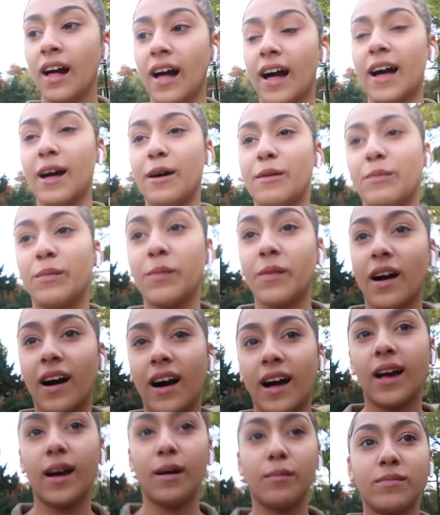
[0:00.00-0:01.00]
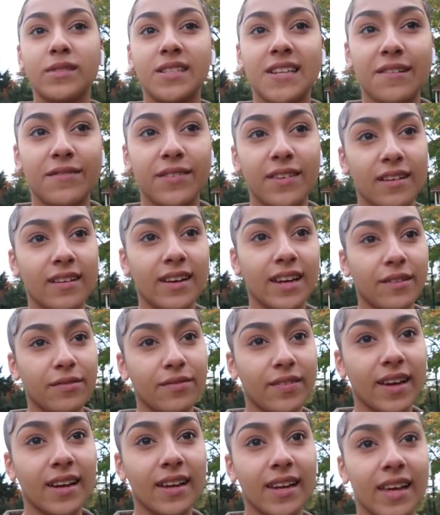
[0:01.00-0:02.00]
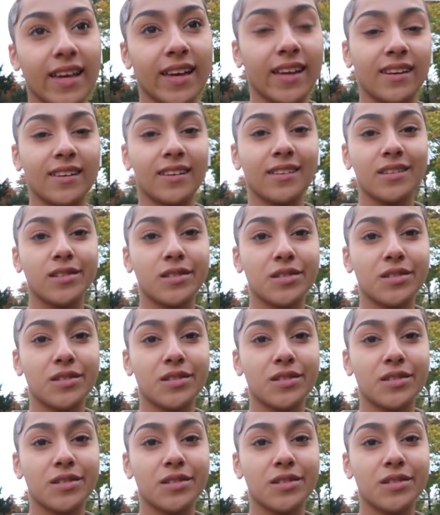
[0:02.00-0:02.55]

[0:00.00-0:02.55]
Um, I am definitely feeling